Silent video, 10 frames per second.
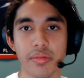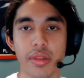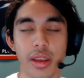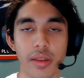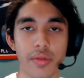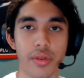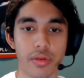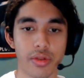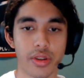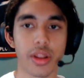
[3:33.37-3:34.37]
if you're
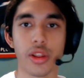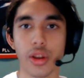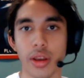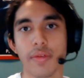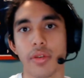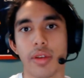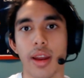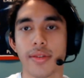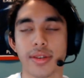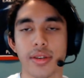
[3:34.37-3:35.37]
just looking for a
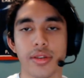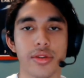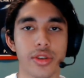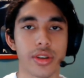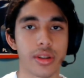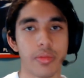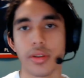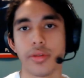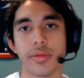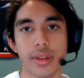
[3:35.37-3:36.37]
graphics card just to put into
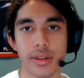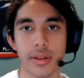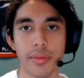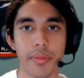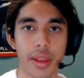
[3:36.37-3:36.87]
a system.